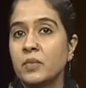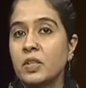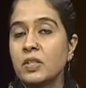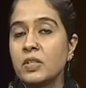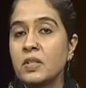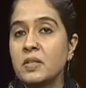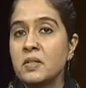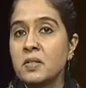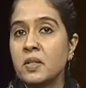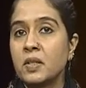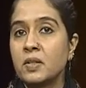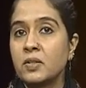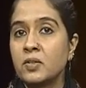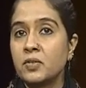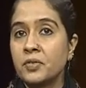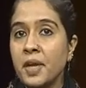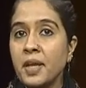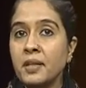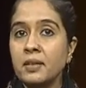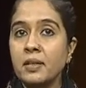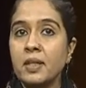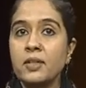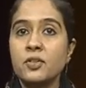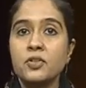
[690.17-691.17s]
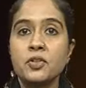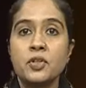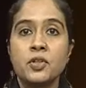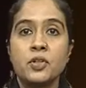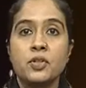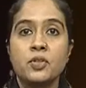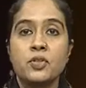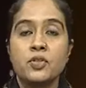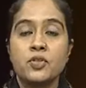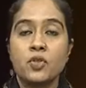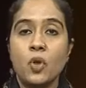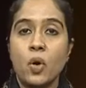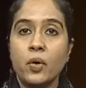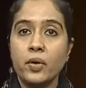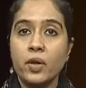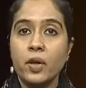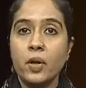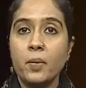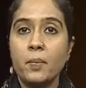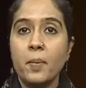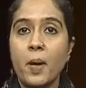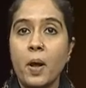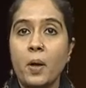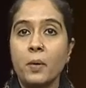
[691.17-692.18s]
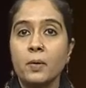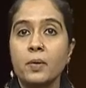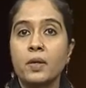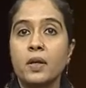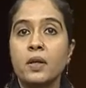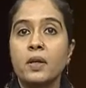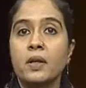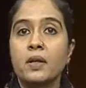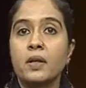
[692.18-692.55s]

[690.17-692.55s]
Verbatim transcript: this is the trend that she is talking about